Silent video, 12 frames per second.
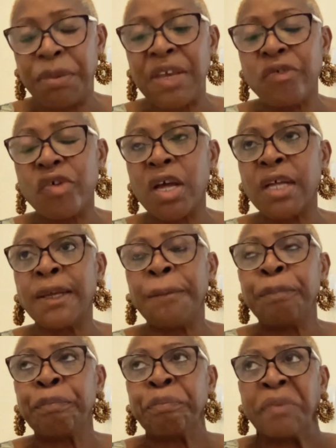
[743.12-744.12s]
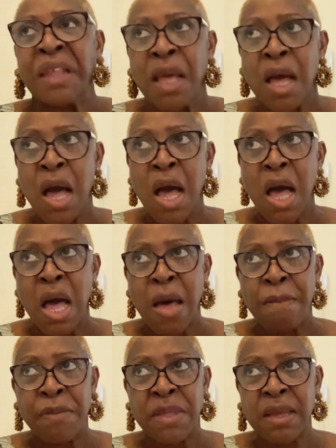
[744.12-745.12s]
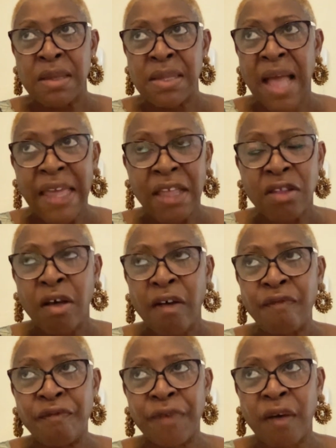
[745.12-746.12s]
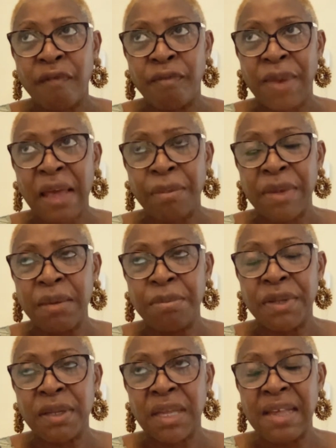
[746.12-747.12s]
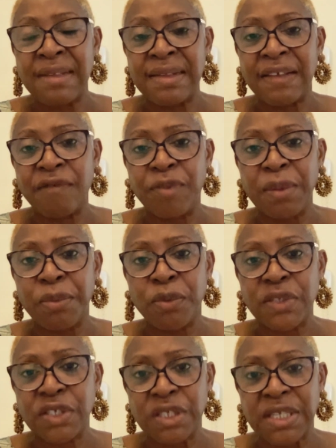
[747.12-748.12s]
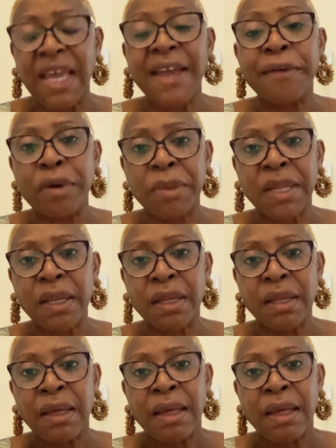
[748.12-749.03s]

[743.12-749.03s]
period, the diet of Black people, the enslaved people, was terrible.